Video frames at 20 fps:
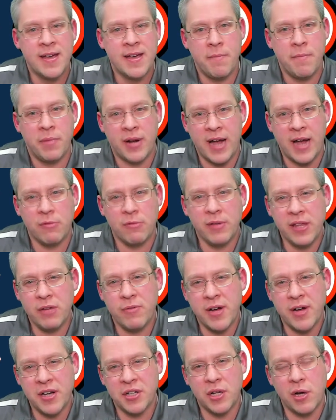But I really
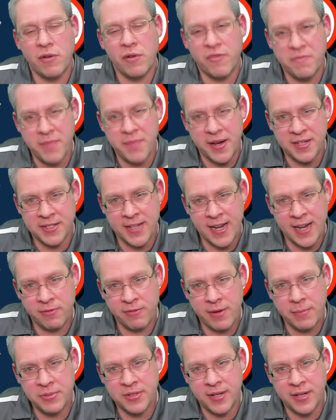wanted to go from my static
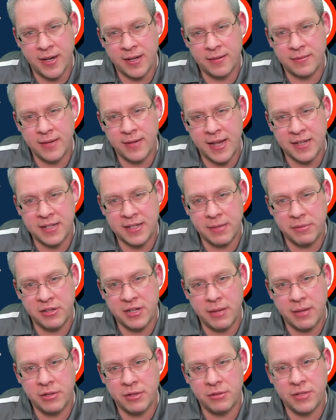website at
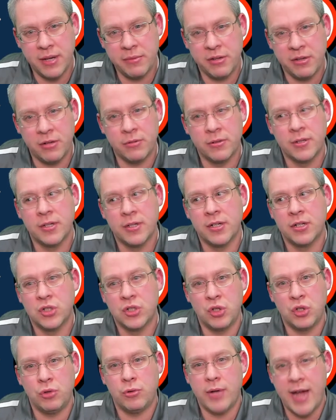www
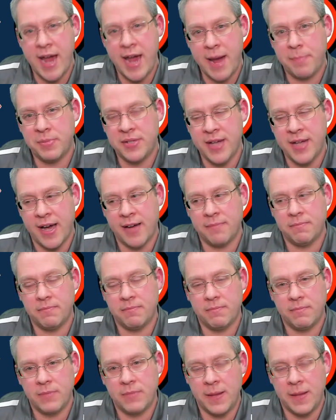to app.
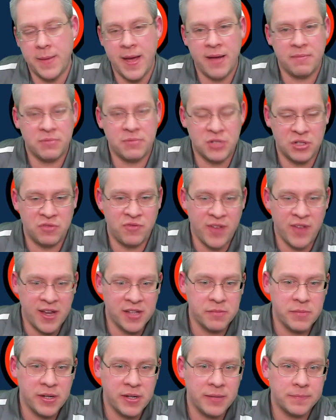And that just
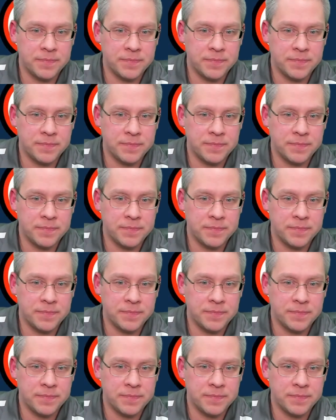failed me.